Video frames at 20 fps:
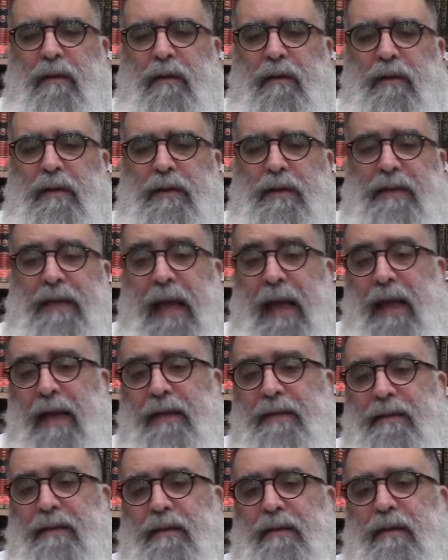
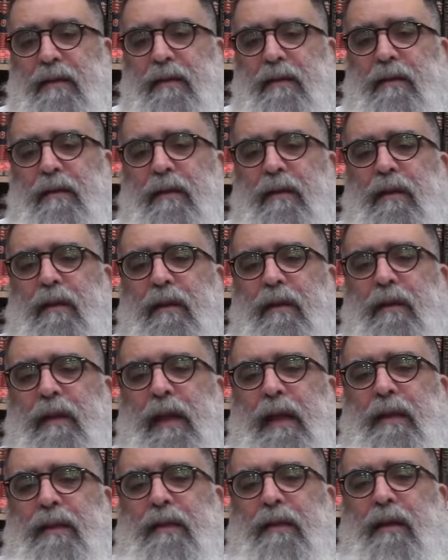says
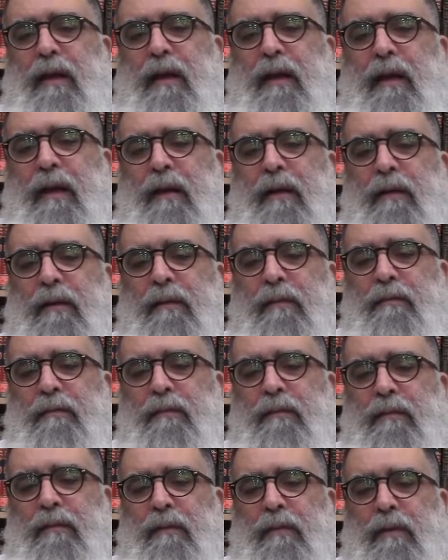that
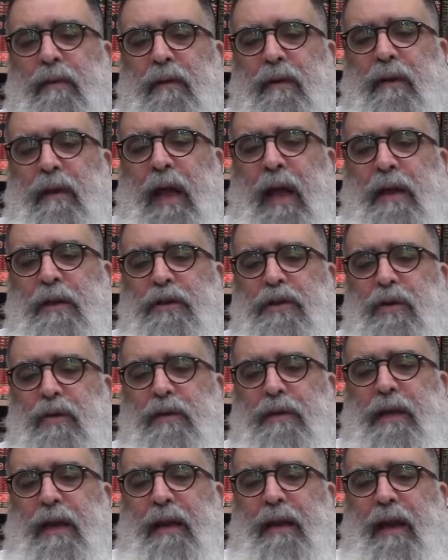
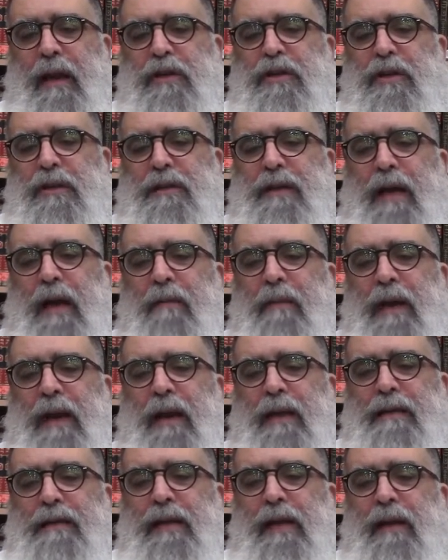non-Jews cannot just come in
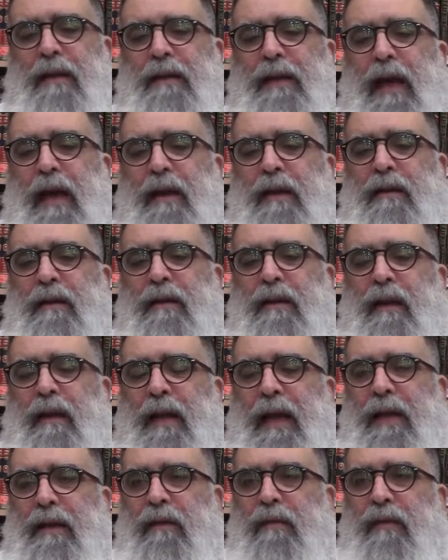and settle down in the
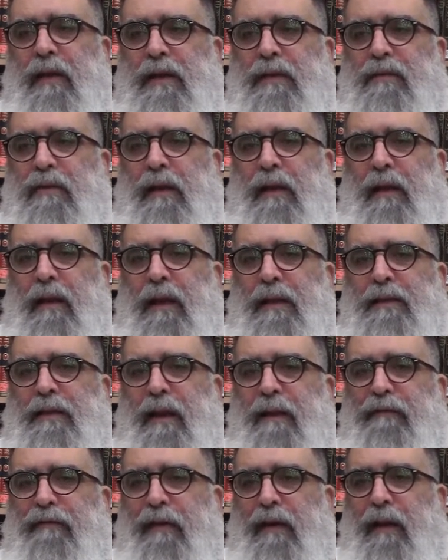land of Israel as
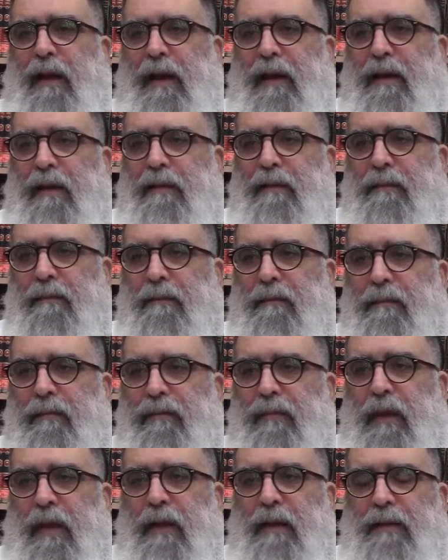they feel like it.
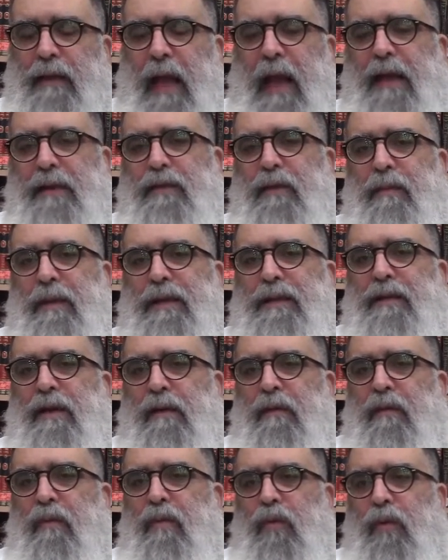There has to be
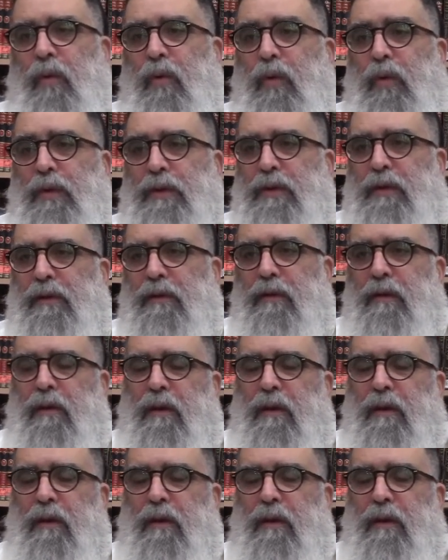certain rules